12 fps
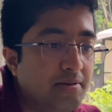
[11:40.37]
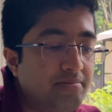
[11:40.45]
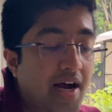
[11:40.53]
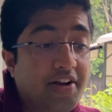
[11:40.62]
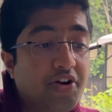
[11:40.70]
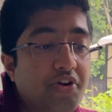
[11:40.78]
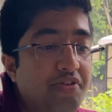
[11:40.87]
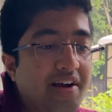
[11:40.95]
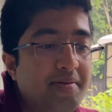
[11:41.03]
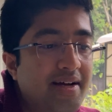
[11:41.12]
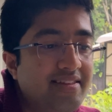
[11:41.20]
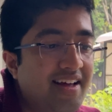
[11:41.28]
I could
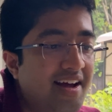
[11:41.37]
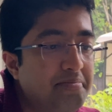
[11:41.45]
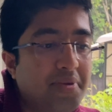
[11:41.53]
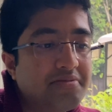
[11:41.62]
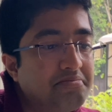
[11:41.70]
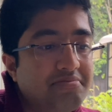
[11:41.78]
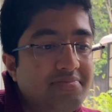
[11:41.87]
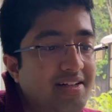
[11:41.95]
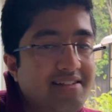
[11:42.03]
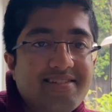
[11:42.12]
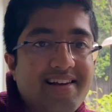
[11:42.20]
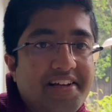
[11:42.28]
recommend that, but
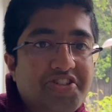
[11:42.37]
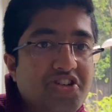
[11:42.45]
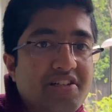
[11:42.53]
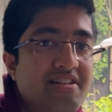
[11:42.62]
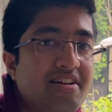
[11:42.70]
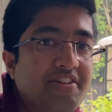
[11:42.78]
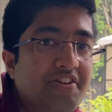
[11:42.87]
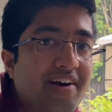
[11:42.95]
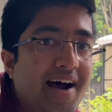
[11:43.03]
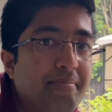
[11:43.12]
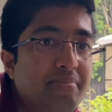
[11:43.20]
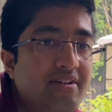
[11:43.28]
it's like just another
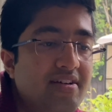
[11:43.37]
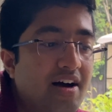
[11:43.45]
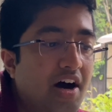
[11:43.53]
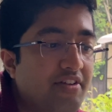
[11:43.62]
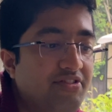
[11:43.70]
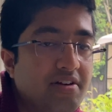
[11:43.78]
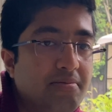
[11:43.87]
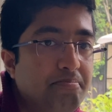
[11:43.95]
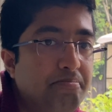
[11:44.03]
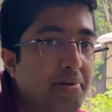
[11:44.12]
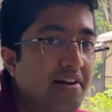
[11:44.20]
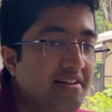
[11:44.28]
app out of the
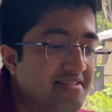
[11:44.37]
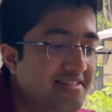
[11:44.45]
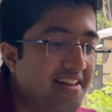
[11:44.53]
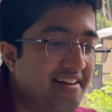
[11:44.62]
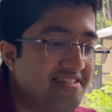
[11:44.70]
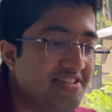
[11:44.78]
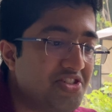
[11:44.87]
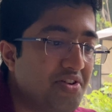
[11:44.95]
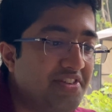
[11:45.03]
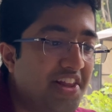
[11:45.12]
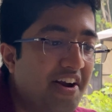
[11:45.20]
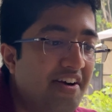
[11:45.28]
billions that exist
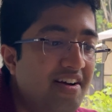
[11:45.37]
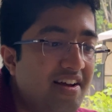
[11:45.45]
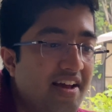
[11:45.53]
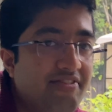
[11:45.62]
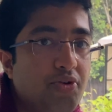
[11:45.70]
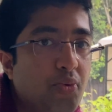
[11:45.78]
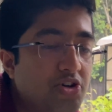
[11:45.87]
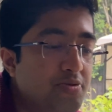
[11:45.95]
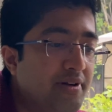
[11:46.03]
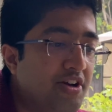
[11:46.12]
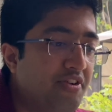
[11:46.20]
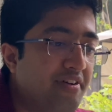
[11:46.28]
over there if you want to
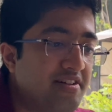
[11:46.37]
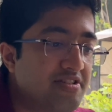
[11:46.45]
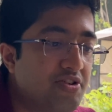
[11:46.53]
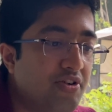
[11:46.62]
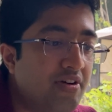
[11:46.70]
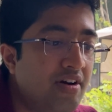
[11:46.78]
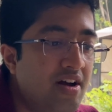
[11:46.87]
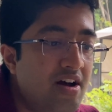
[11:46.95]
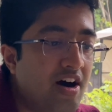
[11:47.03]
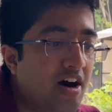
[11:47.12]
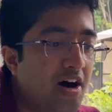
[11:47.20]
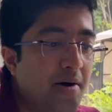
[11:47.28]
build your credit score.
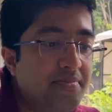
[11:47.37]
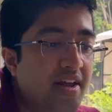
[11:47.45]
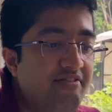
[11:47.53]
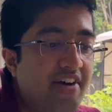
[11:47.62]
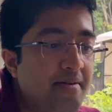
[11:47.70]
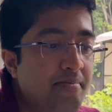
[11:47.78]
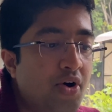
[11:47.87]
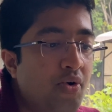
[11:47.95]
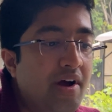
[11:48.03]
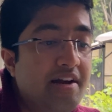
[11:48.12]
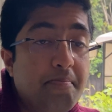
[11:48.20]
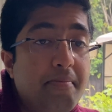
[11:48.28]
Then
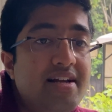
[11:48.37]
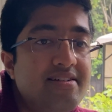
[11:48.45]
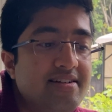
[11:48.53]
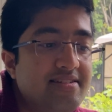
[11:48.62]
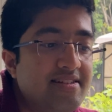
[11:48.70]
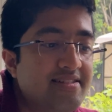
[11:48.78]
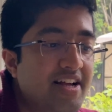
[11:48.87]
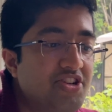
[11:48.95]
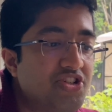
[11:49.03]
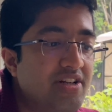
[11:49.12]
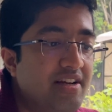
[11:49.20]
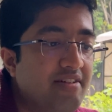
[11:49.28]
Venmo and Mint is
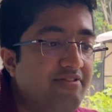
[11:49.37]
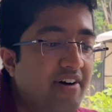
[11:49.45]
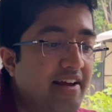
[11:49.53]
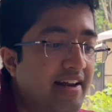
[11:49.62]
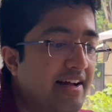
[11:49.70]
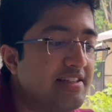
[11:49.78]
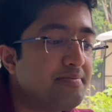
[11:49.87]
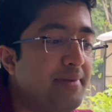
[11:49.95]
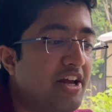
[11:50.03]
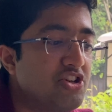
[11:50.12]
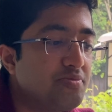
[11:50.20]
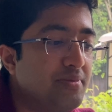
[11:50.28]
essentially a finance
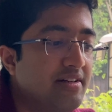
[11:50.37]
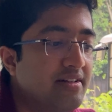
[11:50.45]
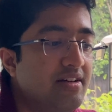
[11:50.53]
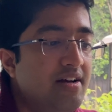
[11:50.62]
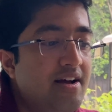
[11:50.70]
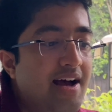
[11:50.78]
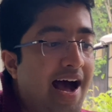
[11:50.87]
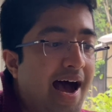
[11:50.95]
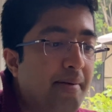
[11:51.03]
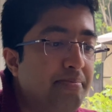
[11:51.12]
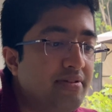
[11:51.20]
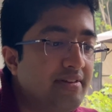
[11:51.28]
management
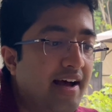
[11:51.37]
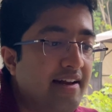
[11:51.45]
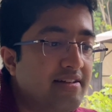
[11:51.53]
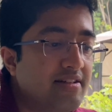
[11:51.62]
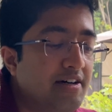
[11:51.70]
app that